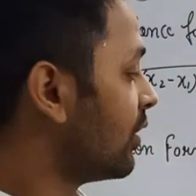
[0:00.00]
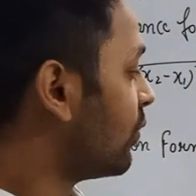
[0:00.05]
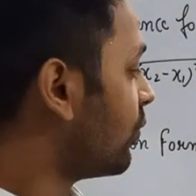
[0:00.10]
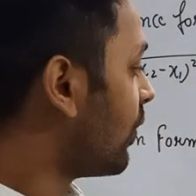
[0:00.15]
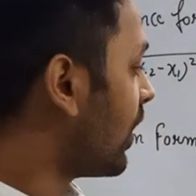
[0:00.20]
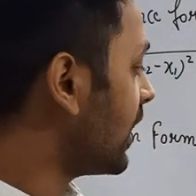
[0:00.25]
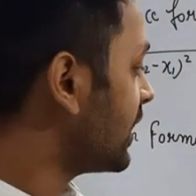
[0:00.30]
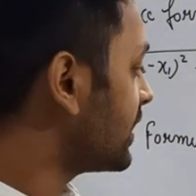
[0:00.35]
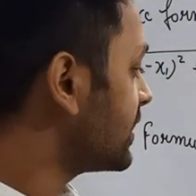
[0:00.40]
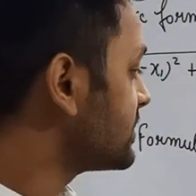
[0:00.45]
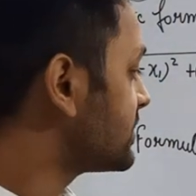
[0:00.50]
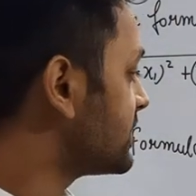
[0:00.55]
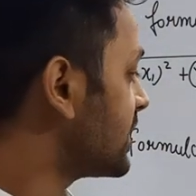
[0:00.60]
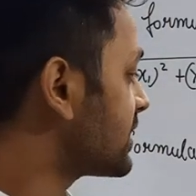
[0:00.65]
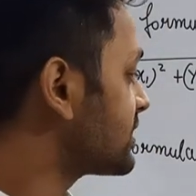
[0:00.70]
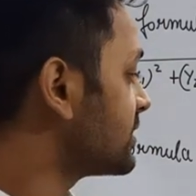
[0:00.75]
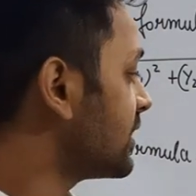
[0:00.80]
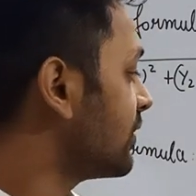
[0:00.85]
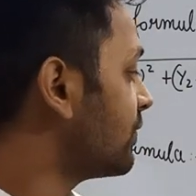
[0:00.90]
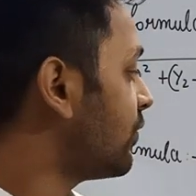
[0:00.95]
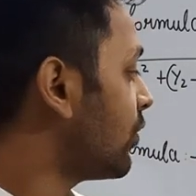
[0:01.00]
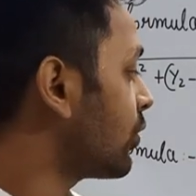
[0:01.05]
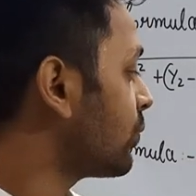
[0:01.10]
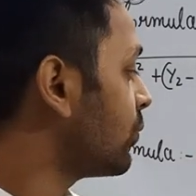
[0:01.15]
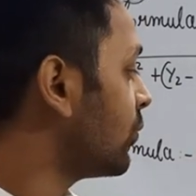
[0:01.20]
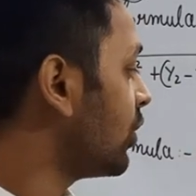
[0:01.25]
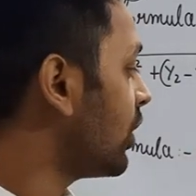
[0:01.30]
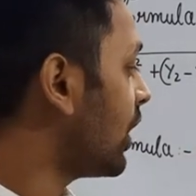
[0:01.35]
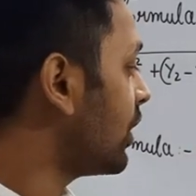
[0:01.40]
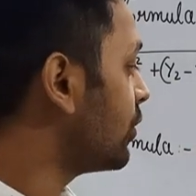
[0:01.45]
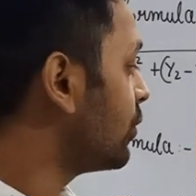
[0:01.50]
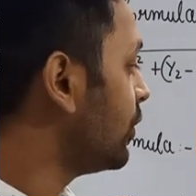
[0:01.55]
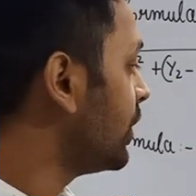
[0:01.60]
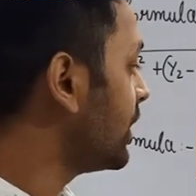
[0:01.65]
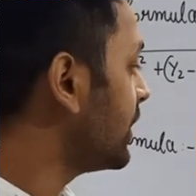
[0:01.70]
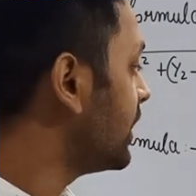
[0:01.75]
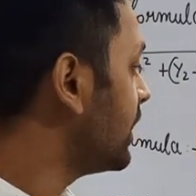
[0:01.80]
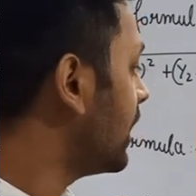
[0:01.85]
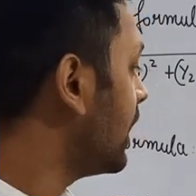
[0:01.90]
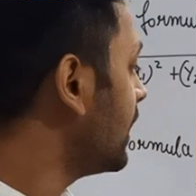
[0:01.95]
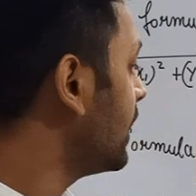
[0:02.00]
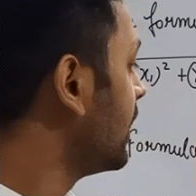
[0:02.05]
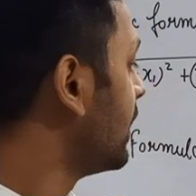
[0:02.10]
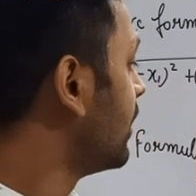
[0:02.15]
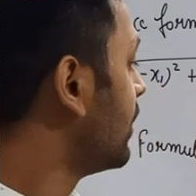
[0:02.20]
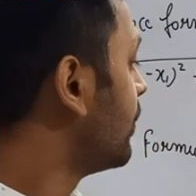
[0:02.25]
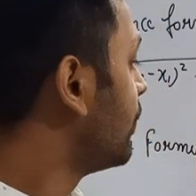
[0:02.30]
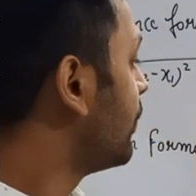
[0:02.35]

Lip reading: What is section formula doing here?